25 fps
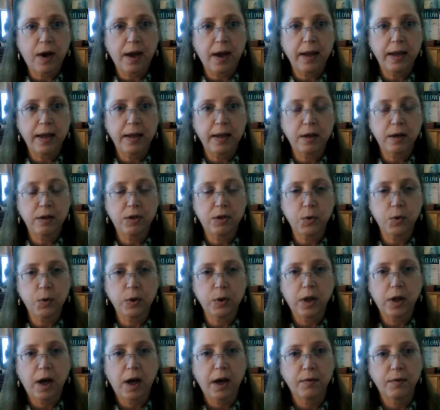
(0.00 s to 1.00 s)
I do a
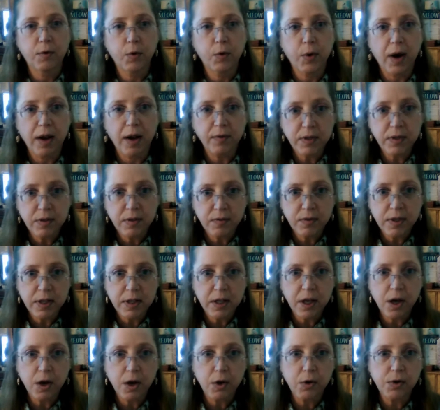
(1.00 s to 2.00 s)
lot of crafting
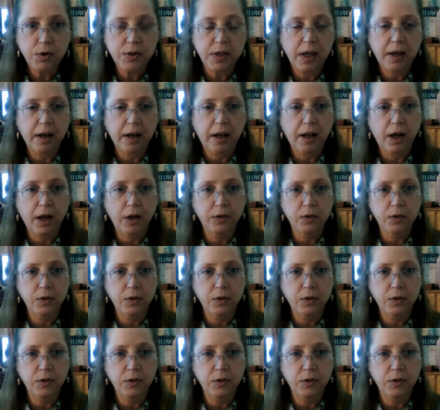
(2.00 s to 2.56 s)
videos, and